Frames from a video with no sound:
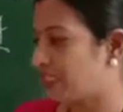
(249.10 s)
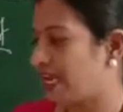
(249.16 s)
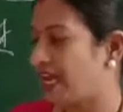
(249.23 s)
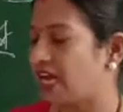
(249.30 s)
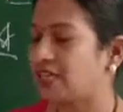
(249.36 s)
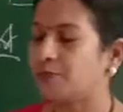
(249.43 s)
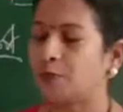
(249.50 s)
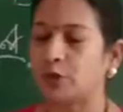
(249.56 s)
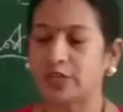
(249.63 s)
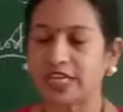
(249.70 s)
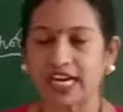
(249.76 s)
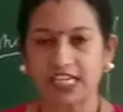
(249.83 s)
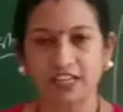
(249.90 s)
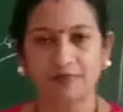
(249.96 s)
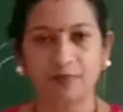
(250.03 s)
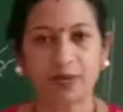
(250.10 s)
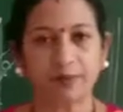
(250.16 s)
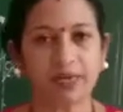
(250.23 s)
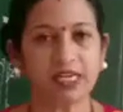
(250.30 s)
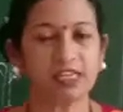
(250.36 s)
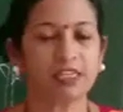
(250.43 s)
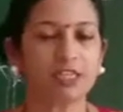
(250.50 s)
They are protective
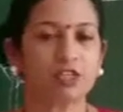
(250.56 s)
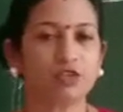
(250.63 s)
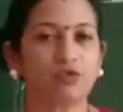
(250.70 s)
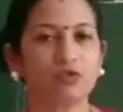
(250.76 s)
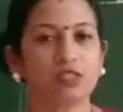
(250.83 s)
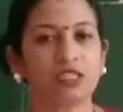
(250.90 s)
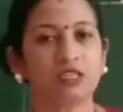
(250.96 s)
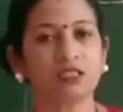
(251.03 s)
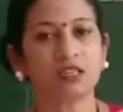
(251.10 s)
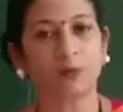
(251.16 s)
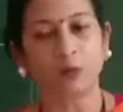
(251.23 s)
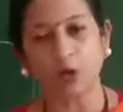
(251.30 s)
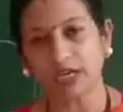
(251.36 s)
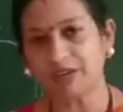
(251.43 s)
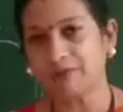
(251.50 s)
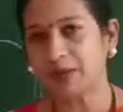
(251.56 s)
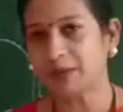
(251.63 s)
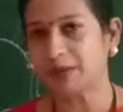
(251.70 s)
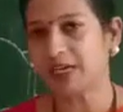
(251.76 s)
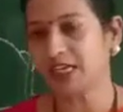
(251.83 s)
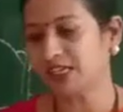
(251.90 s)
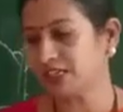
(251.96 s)
permanent tissues, supportive
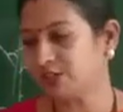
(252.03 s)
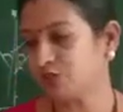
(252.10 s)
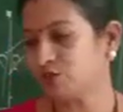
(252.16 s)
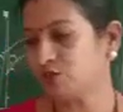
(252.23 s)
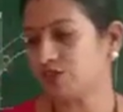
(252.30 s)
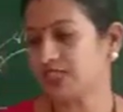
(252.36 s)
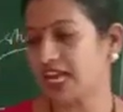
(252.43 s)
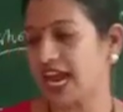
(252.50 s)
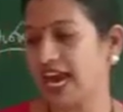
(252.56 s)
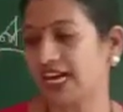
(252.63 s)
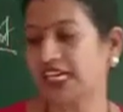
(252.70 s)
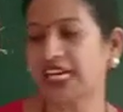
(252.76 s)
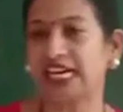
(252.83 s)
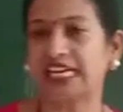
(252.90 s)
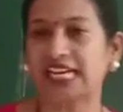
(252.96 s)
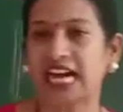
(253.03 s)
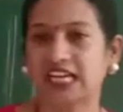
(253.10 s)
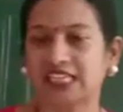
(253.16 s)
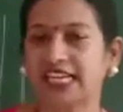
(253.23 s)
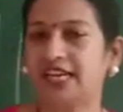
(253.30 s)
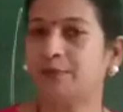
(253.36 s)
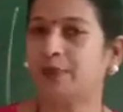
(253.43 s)
permanent tissues and
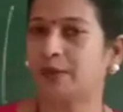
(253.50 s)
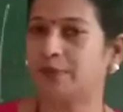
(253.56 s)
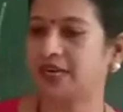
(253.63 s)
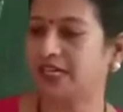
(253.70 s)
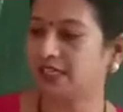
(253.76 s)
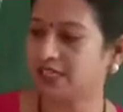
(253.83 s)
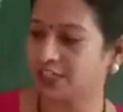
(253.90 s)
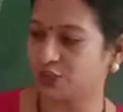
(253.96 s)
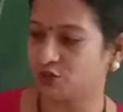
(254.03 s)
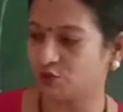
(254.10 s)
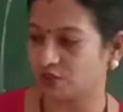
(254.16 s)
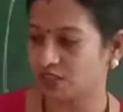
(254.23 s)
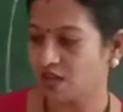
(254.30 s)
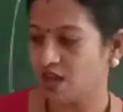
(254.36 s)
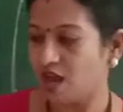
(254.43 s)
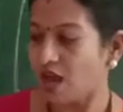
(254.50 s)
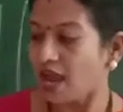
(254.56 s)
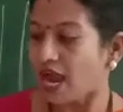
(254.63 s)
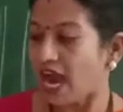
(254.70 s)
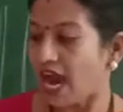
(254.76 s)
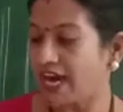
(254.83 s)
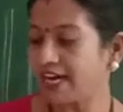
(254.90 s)
conducting permanent tissues.
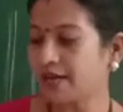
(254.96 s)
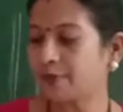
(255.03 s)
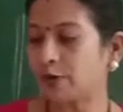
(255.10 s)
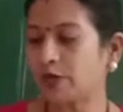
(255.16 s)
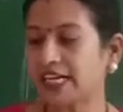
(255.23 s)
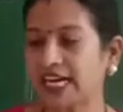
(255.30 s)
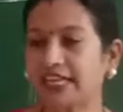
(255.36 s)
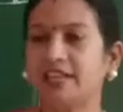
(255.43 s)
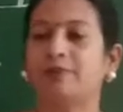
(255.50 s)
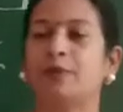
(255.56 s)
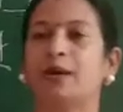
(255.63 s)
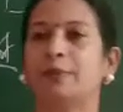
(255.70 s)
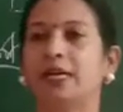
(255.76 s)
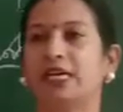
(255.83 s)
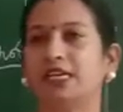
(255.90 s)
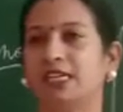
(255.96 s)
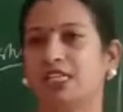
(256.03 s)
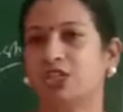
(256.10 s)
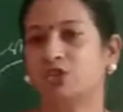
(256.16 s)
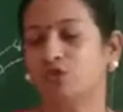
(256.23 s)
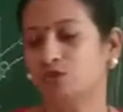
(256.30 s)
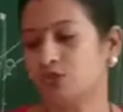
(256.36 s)
Under protective permanent
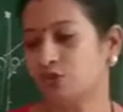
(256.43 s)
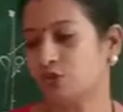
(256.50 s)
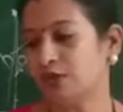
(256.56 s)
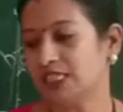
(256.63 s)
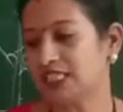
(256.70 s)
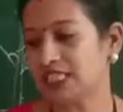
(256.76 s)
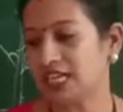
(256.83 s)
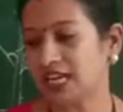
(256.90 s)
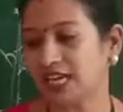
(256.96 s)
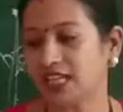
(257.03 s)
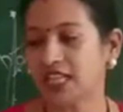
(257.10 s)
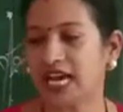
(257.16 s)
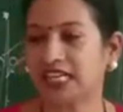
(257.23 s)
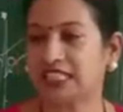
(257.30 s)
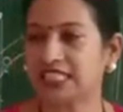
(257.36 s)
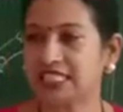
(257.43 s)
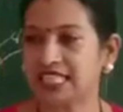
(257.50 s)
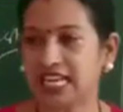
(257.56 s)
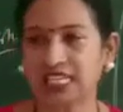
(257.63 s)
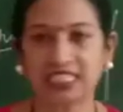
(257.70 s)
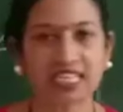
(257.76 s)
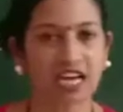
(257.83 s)
tissues, you will see that the
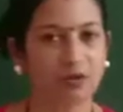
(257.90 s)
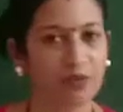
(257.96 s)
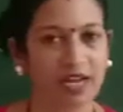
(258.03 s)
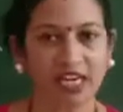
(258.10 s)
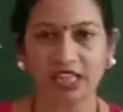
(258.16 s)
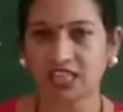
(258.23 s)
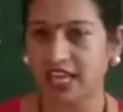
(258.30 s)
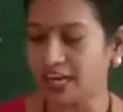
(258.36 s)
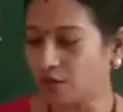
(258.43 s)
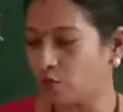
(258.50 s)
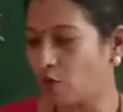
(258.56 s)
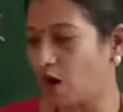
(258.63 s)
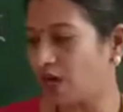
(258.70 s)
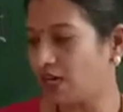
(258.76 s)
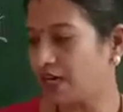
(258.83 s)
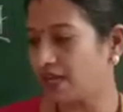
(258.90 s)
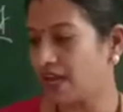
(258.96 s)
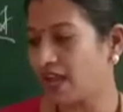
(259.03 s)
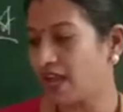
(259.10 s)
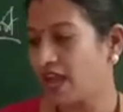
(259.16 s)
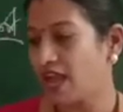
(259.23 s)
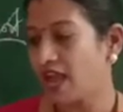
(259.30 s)
cells are very thick-walled
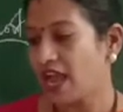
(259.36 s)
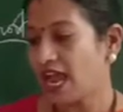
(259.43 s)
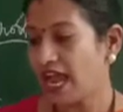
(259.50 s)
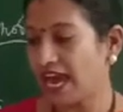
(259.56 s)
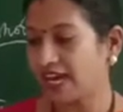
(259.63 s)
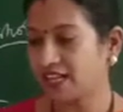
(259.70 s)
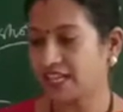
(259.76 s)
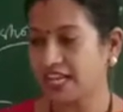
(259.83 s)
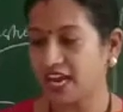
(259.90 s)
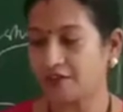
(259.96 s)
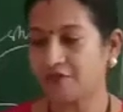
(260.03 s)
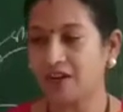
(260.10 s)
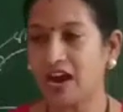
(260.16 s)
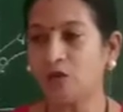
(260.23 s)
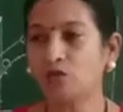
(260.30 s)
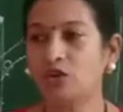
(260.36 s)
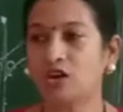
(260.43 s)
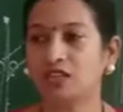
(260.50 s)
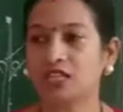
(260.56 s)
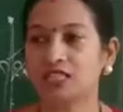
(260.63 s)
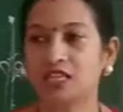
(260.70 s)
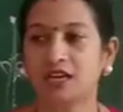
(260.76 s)
and they are found
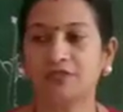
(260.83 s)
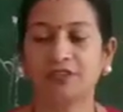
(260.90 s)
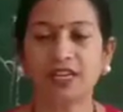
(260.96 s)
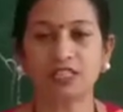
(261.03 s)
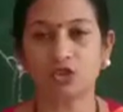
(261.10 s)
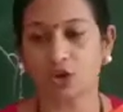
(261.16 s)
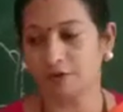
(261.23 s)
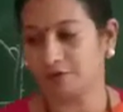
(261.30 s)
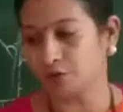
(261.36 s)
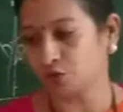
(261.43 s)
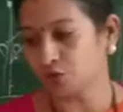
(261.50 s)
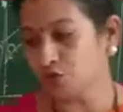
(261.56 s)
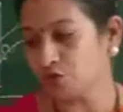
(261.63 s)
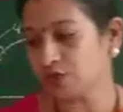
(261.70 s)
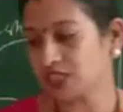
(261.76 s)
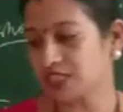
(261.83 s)
on the surface of root,